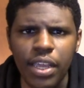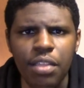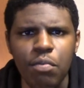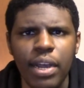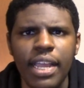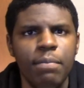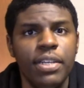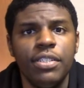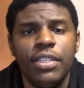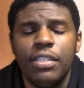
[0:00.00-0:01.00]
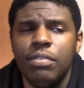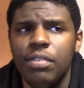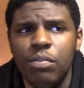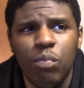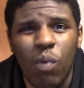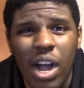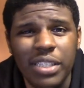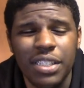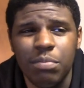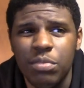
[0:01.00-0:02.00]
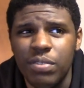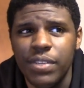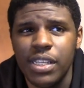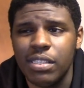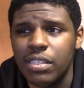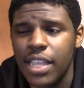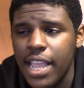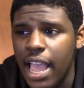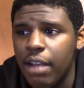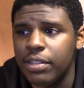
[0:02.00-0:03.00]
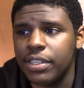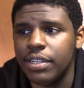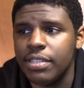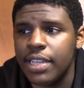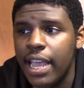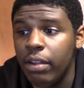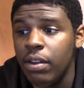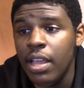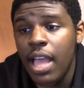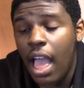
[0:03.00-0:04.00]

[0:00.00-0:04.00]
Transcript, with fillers: either way, I'm interested in watching the movie and seeing how it turns out.